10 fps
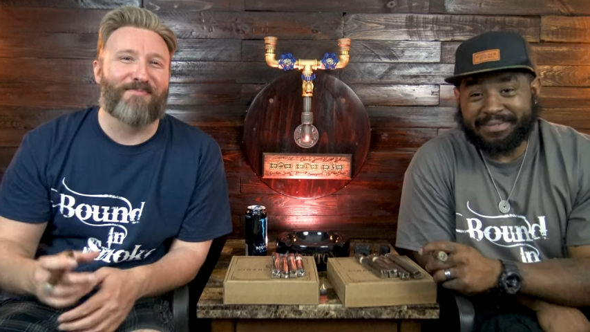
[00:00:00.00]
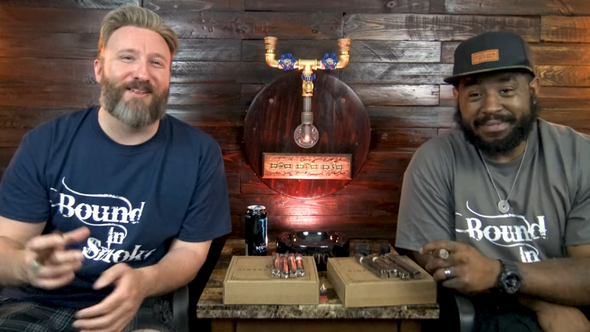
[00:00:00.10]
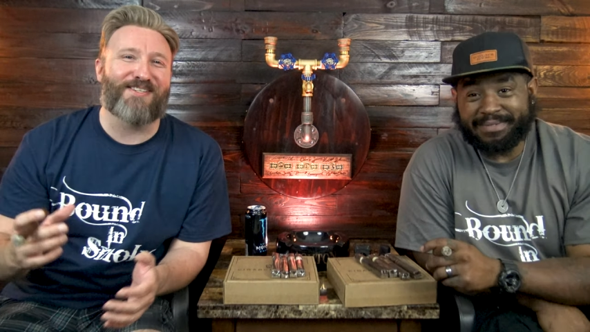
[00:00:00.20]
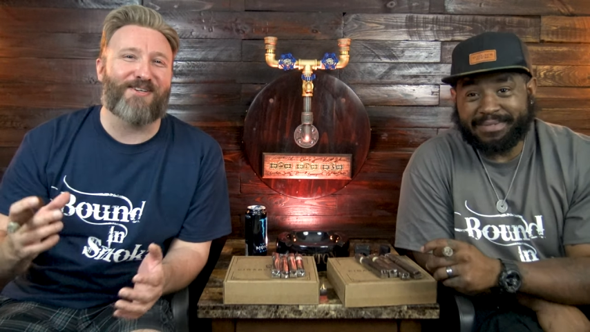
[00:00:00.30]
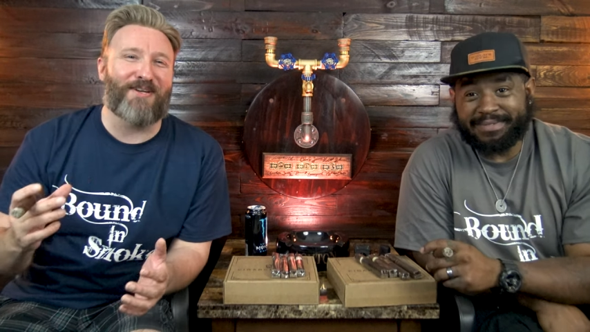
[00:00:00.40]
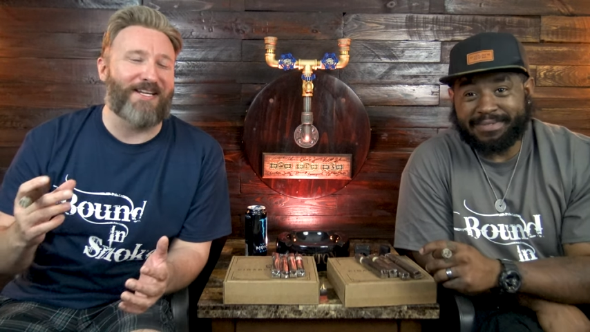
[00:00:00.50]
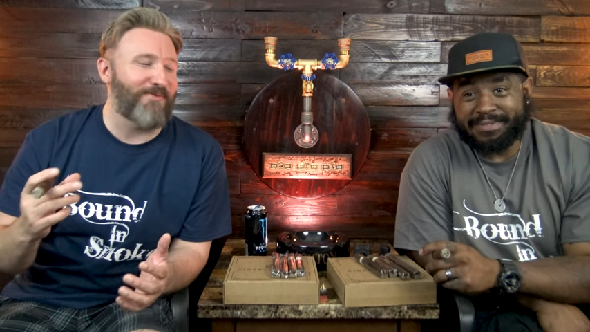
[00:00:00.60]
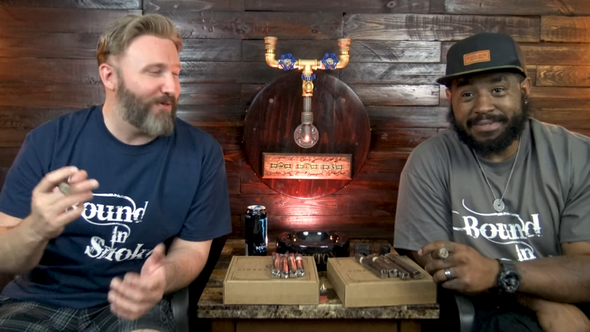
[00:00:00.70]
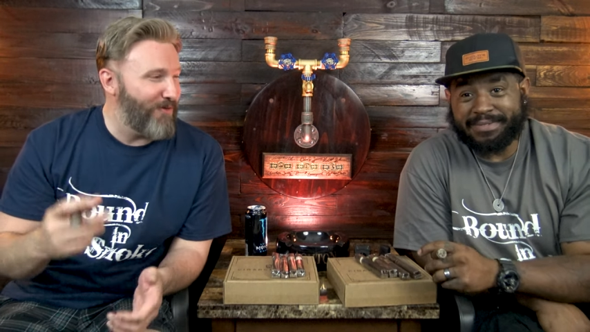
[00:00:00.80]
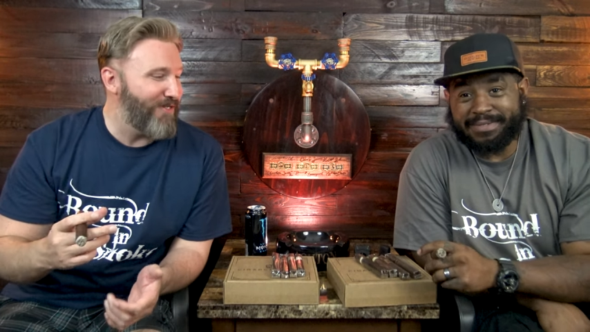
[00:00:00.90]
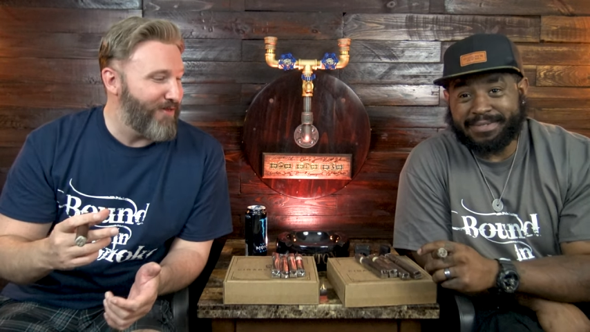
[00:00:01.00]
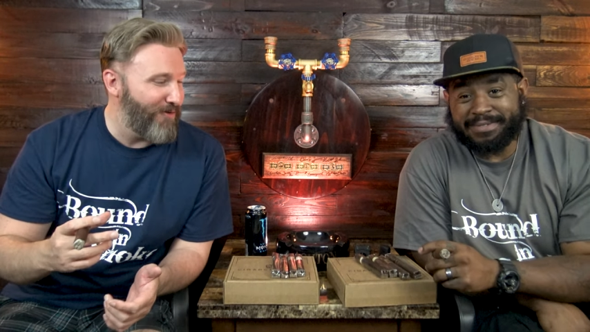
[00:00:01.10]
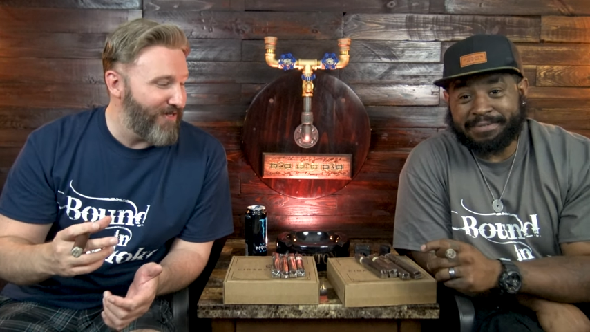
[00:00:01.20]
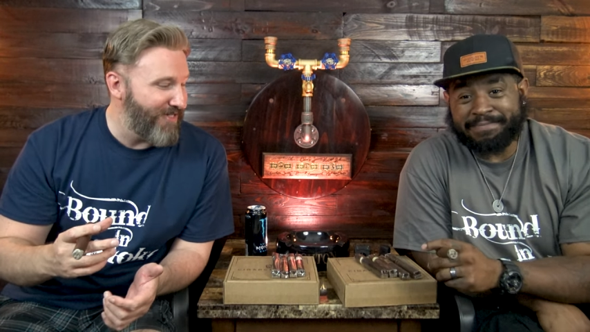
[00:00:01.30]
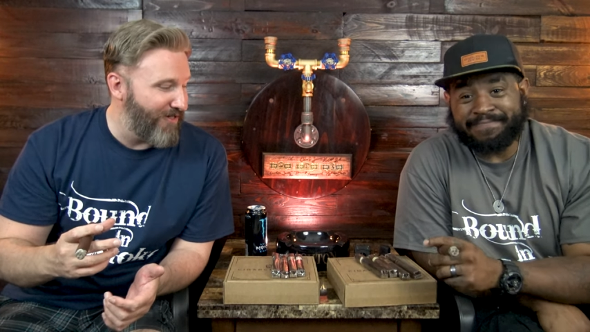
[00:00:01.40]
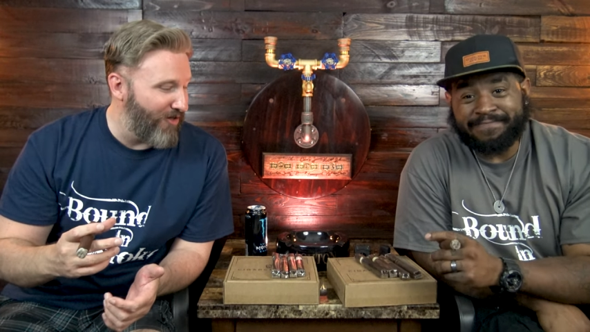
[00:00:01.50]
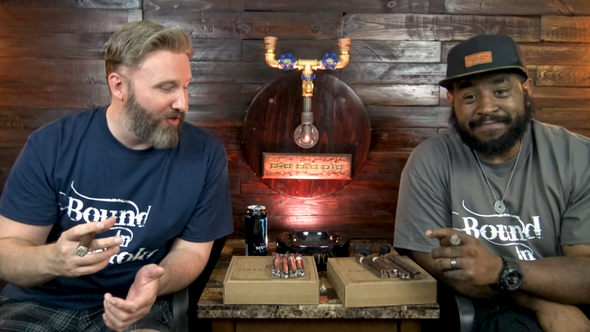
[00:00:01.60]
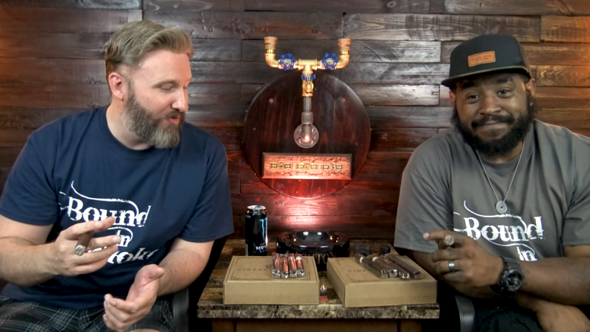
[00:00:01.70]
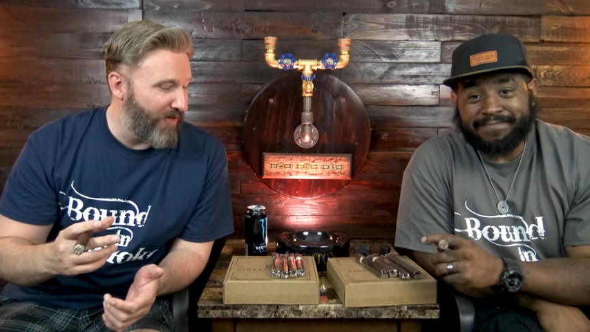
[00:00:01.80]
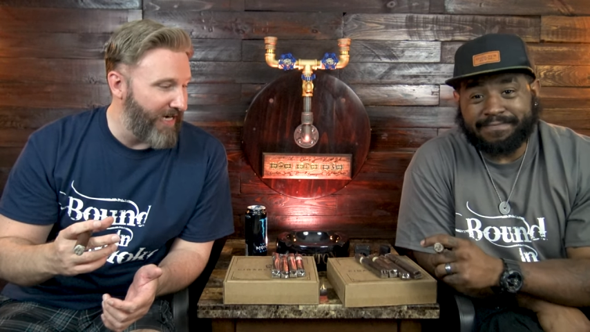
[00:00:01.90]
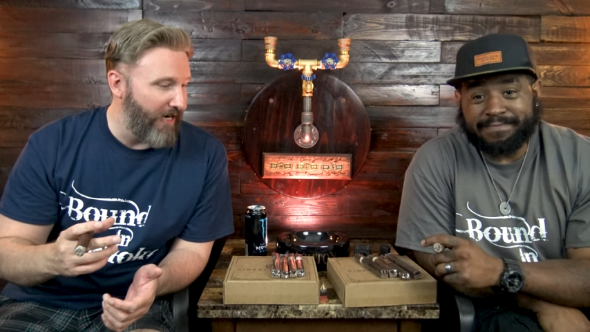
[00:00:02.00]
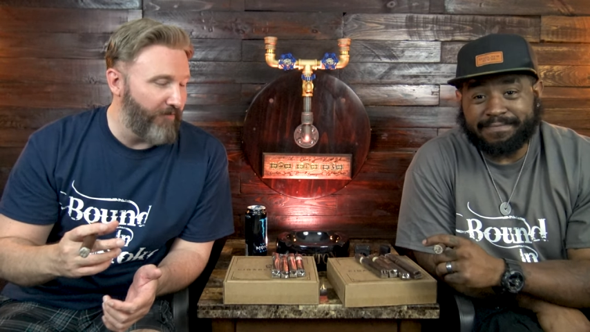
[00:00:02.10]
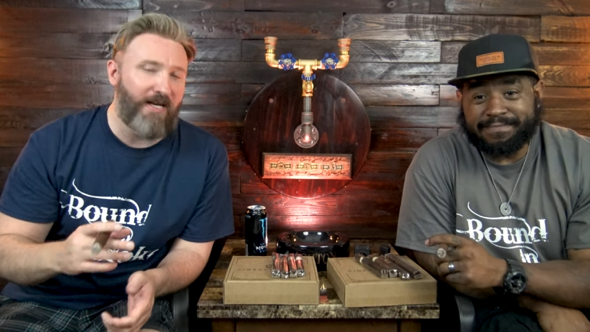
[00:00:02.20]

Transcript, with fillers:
Speaker 1: So Brother Stogie, as we're cruising through the cigars right now,